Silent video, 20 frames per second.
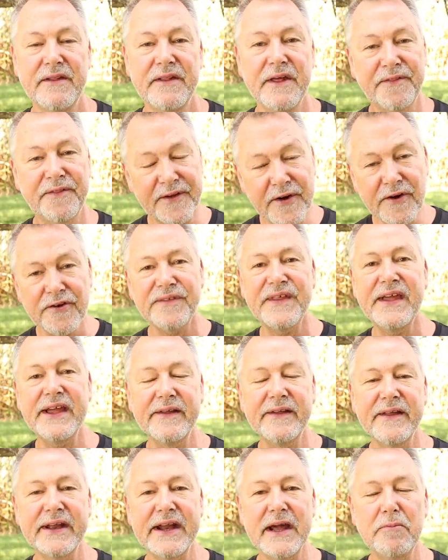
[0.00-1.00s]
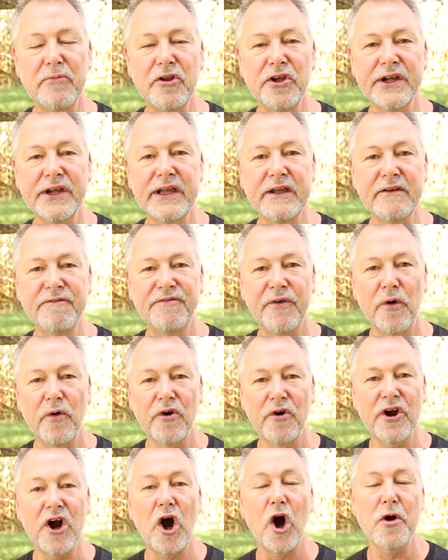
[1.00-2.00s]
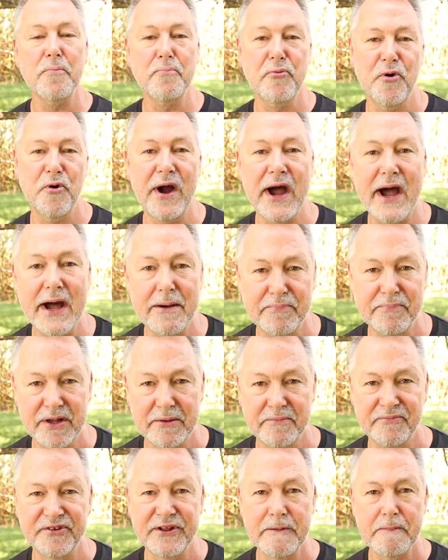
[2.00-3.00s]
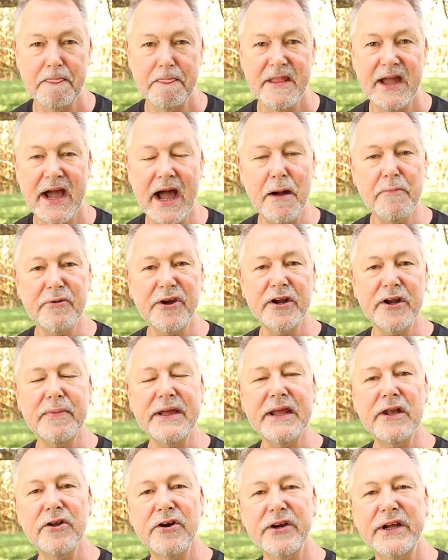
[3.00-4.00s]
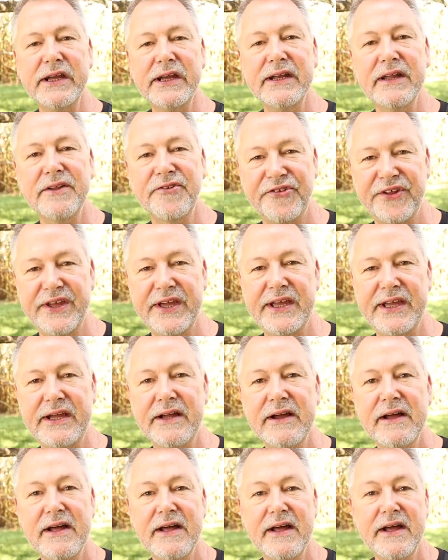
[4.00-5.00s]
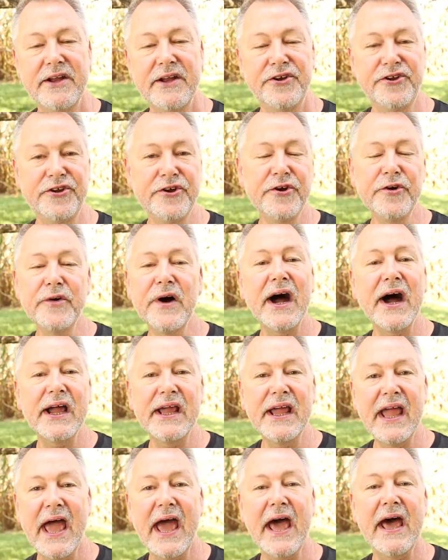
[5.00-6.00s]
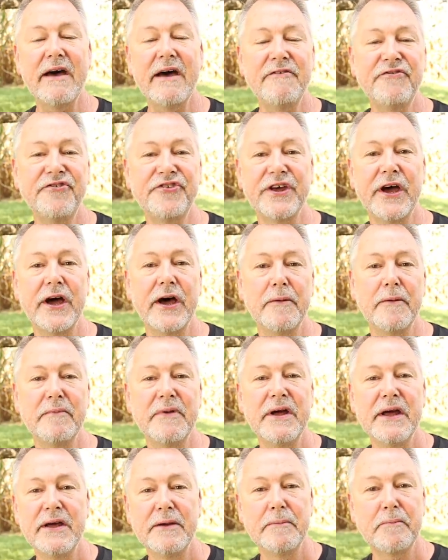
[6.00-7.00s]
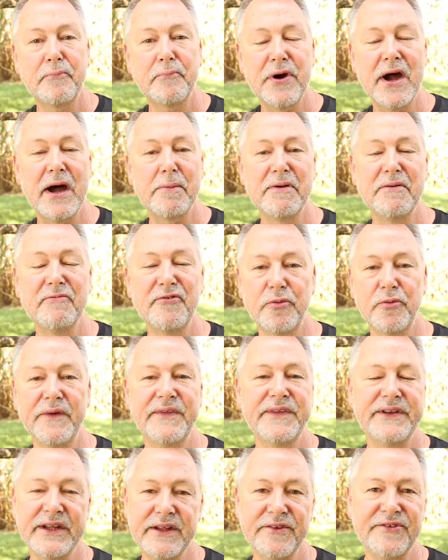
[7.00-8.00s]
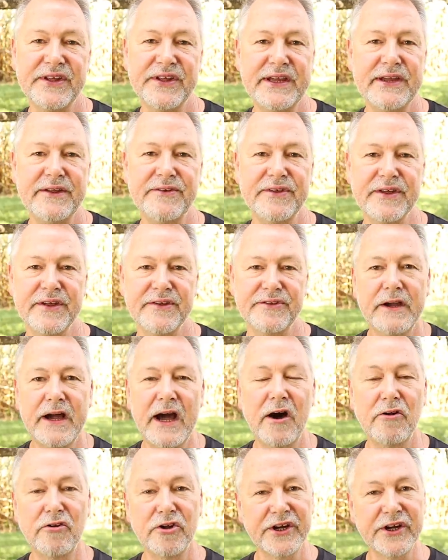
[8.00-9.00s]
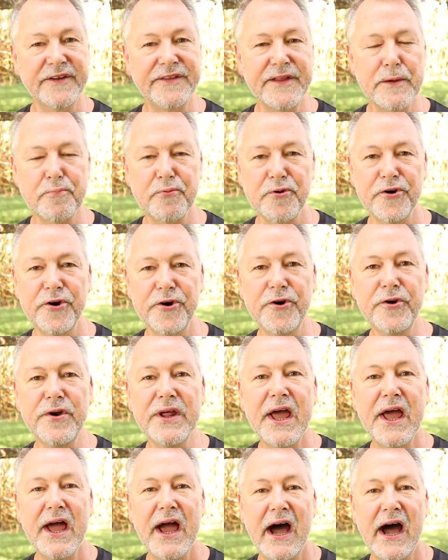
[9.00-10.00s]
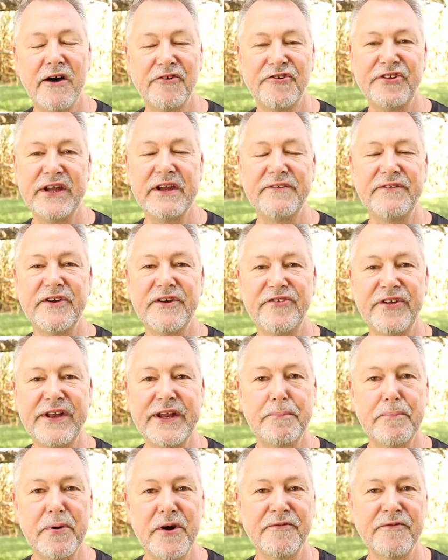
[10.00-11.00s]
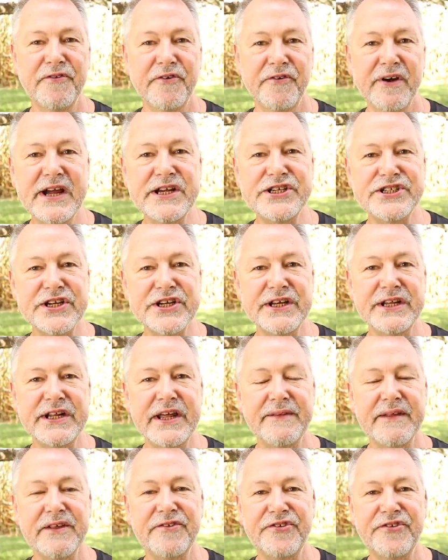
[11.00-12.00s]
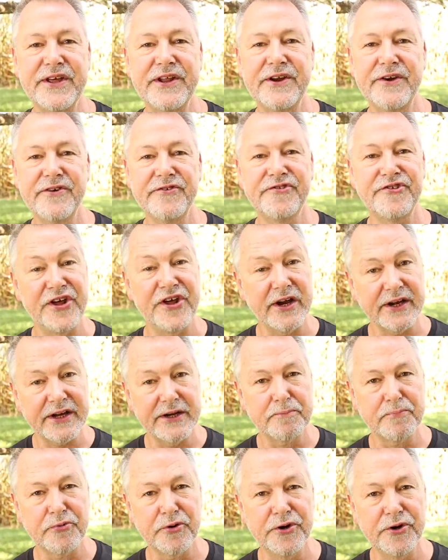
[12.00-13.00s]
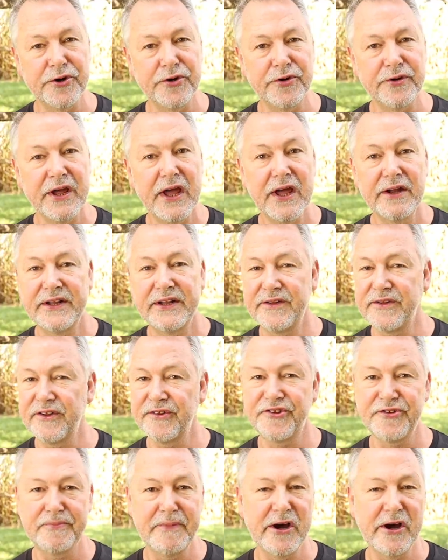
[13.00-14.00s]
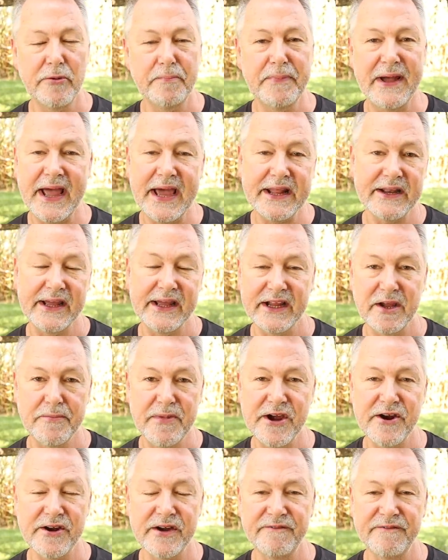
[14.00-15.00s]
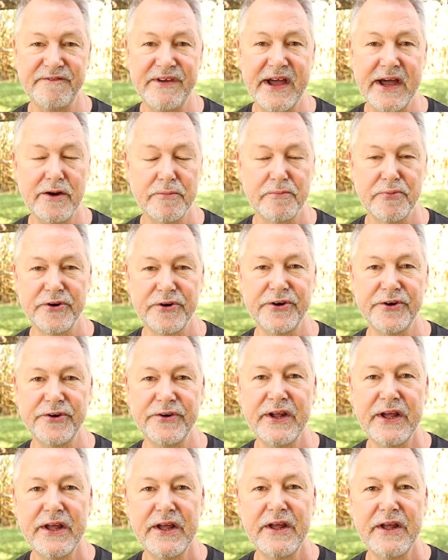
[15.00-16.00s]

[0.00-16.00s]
The third thing that I'm looking for are problems. I'm going to be looking to see, do I have some problems with diseases? I'll look at the brood. I'll see if there's any perforation in the center, sunken brood. Does it smell bad, like American foul brood?